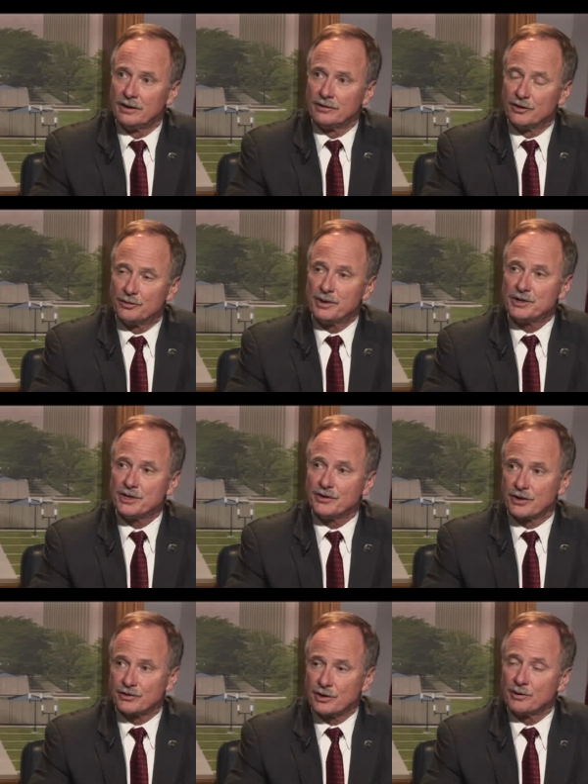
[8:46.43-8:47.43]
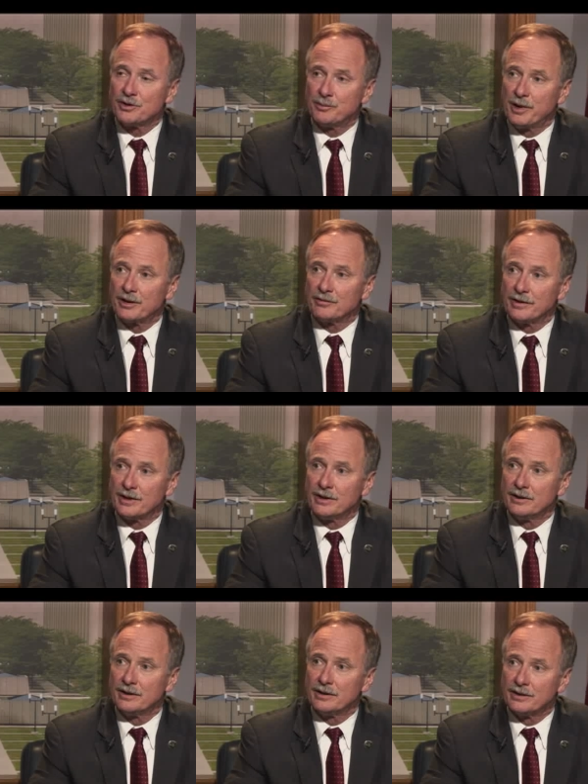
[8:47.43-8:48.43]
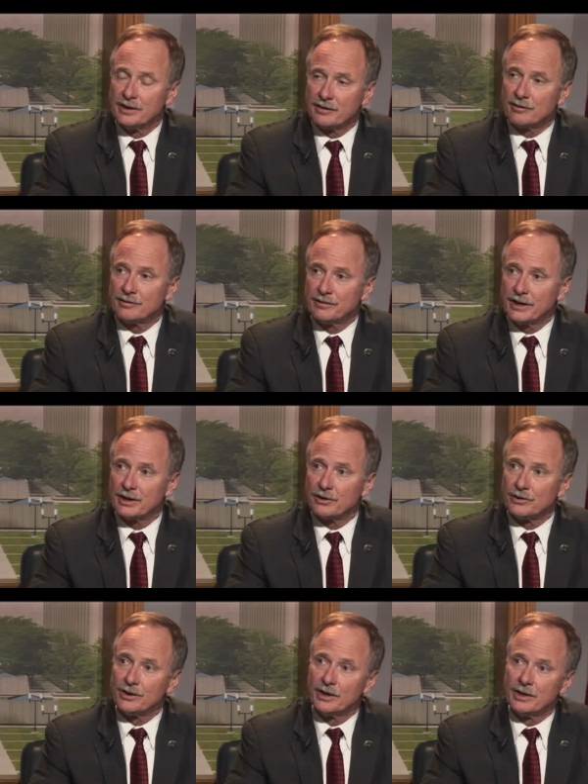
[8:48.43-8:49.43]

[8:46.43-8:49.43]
the species has always benefited and never failed.